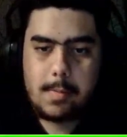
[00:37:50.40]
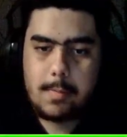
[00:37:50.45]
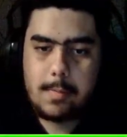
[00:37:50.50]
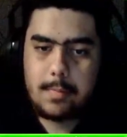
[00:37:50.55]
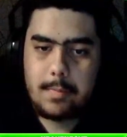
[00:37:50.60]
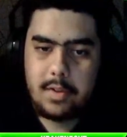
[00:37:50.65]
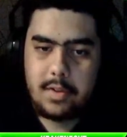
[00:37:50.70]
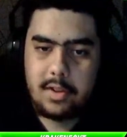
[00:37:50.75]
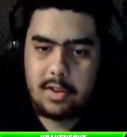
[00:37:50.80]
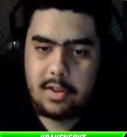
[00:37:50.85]

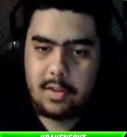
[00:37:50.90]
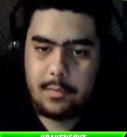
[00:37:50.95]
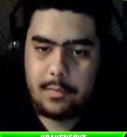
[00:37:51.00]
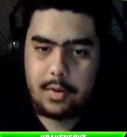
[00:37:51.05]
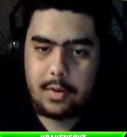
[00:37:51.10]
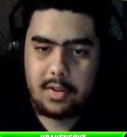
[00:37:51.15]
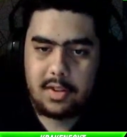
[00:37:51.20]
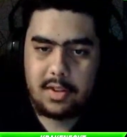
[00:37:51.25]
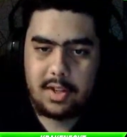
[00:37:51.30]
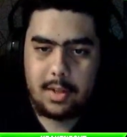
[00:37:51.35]
this, if
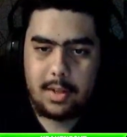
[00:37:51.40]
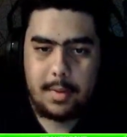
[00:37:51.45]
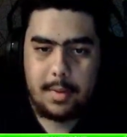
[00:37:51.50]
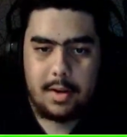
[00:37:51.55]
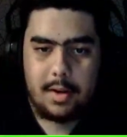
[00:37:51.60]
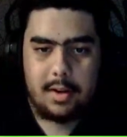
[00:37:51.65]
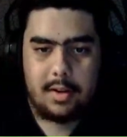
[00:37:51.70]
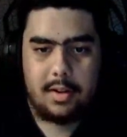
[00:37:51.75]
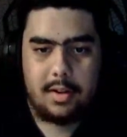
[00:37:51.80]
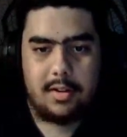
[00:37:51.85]
you think about
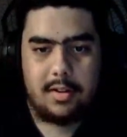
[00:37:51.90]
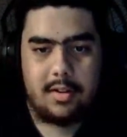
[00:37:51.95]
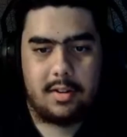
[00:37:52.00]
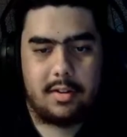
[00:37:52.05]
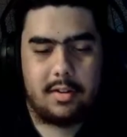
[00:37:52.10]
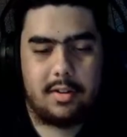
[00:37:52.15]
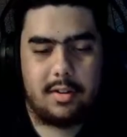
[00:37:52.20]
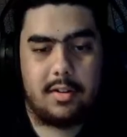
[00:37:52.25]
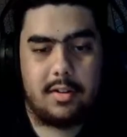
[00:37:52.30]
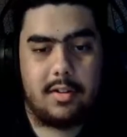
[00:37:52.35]
it, is
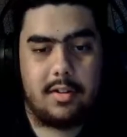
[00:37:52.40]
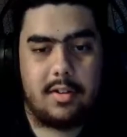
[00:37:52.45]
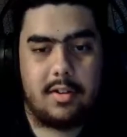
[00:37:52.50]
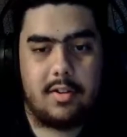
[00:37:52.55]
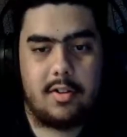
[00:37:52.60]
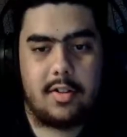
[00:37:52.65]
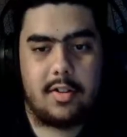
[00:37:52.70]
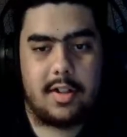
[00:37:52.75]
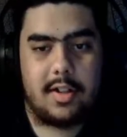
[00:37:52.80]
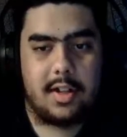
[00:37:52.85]

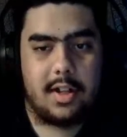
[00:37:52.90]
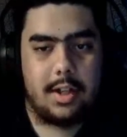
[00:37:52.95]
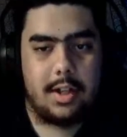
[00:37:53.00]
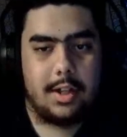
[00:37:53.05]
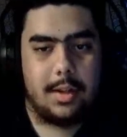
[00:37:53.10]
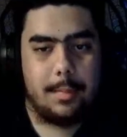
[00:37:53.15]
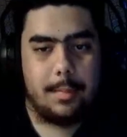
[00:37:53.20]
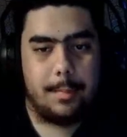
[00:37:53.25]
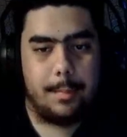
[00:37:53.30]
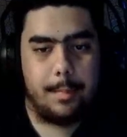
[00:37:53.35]
considered like
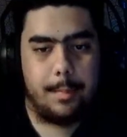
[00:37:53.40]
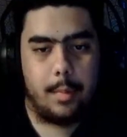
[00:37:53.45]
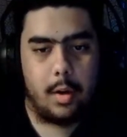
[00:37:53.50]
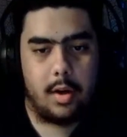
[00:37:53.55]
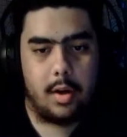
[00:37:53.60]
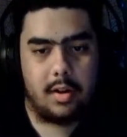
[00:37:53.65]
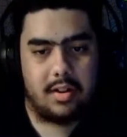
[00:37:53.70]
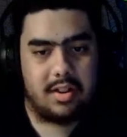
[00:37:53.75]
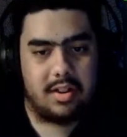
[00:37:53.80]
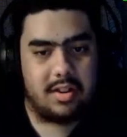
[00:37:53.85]
a
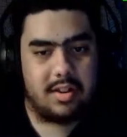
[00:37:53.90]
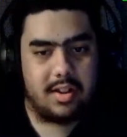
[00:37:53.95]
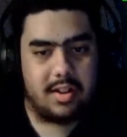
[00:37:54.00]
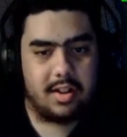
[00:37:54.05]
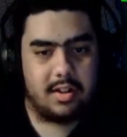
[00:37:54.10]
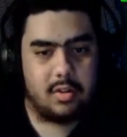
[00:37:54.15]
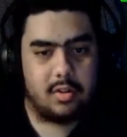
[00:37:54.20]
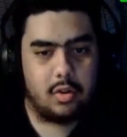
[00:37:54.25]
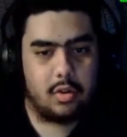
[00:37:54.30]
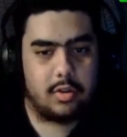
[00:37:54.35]
boss, like
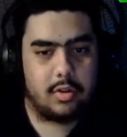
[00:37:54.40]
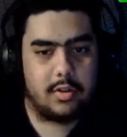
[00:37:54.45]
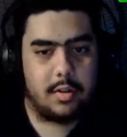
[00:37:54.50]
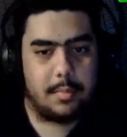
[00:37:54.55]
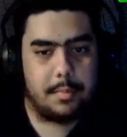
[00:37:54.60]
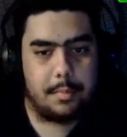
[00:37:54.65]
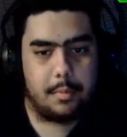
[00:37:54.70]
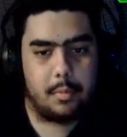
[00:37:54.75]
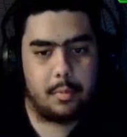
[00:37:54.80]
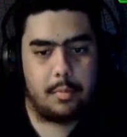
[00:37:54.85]
a Dark
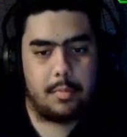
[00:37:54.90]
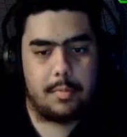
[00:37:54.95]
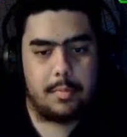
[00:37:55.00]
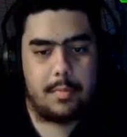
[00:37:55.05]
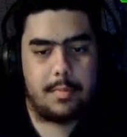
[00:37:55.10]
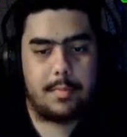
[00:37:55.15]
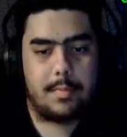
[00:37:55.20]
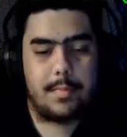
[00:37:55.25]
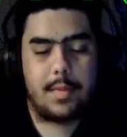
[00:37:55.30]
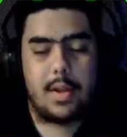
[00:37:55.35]
Temple.
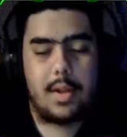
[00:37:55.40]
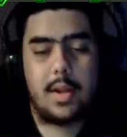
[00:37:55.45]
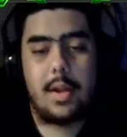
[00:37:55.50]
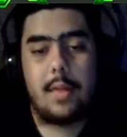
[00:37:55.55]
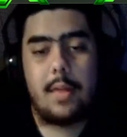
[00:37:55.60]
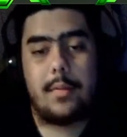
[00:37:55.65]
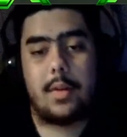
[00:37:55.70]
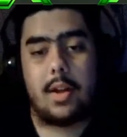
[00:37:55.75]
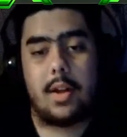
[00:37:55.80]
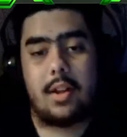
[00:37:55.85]

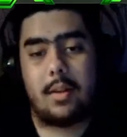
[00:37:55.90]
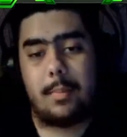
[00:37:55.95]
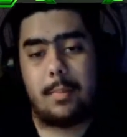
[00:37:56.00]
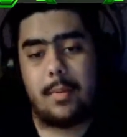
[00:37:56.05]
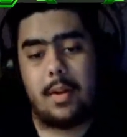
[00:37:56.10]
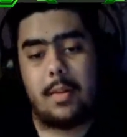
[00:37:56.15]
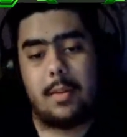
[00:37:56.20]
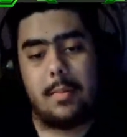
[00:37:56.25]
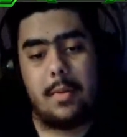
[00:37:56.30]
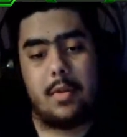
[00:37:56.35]
If you guys have
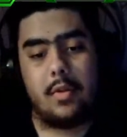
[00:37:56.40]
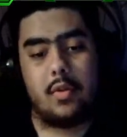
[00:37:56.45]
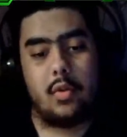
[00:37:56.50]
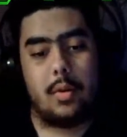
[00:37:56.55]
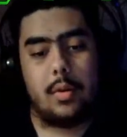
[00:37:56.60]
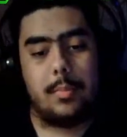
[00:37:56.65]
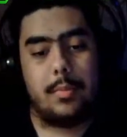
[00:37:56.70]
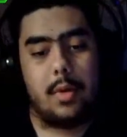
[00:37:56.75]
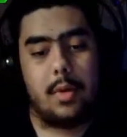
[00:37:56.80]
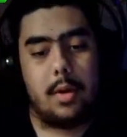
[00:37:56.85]
played
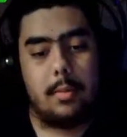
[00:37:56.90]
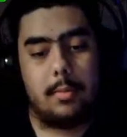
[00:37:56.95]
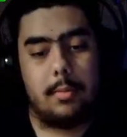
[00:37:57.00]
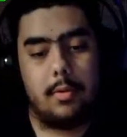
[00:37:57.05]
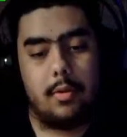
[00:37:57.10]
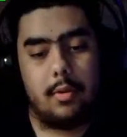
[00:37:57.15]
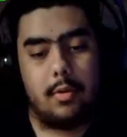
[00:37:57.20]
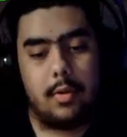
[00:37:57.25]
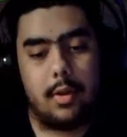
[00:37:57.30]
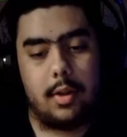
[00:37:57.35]
Metroid Prime
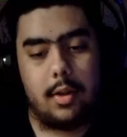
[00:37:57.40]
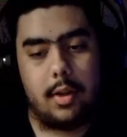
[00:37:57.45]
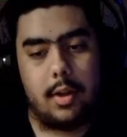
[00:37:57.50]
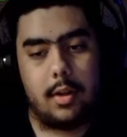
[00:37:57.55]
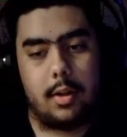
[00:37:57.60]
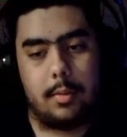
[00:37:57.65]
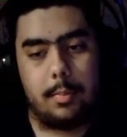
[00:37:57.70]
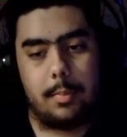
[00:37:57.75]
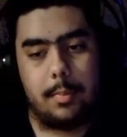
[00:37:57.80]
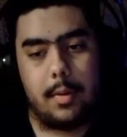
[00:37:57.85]
2, then you
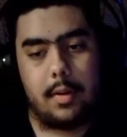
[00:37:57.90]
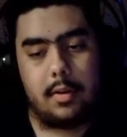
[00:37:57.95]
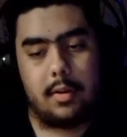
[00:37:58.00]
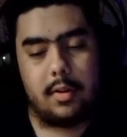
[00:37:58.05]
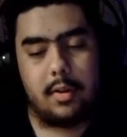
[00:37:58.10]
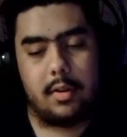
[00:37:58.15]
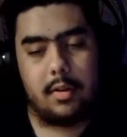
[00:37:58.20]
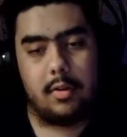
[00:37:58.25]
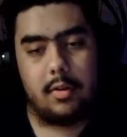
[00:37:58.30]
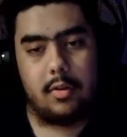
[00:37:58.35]
guys will
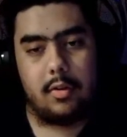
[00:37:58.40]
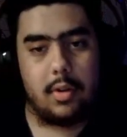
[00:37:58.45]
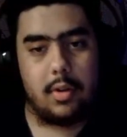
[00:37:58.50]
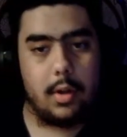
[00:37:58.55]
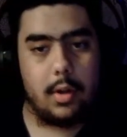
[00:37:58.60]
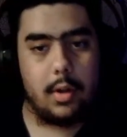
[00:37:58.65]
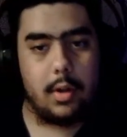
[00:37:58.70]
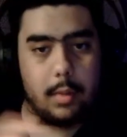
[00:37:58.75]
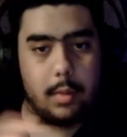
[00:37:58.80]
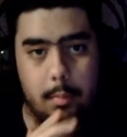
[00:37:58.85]
basically
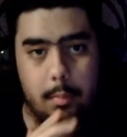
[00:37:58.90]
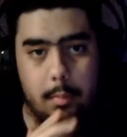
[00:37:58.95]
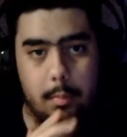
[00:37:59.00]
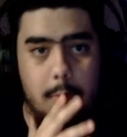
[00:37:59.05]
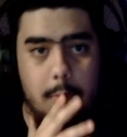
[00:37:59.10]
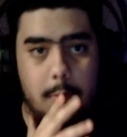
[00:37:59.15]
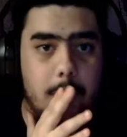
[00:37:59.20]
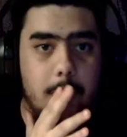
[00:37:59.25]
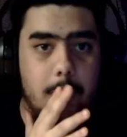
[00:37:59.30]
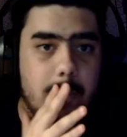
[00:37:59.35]
understand what I mean.